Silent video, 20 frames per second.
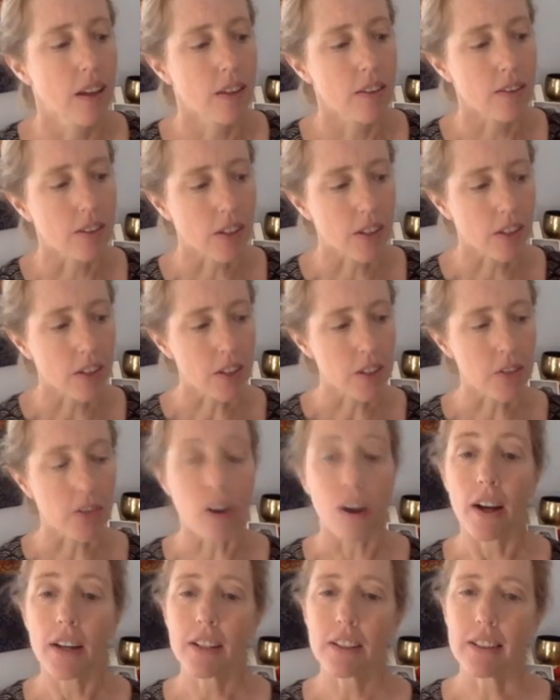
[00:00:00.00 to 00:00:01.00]
So you're going to
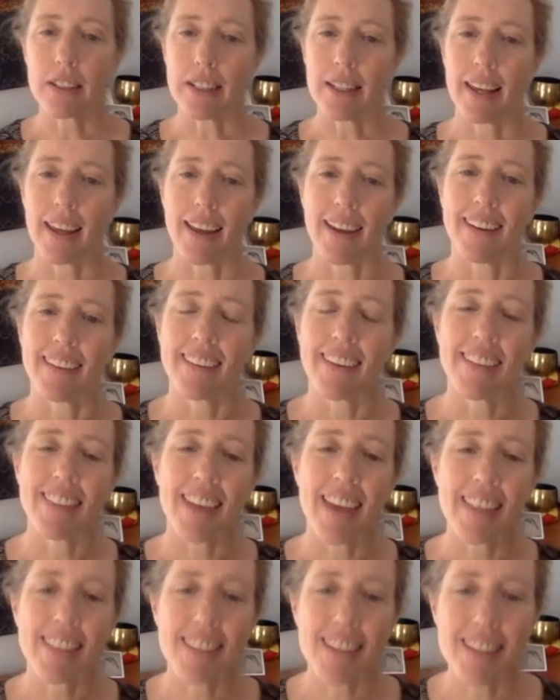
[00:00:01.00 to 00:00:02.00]
draw your inhale, and then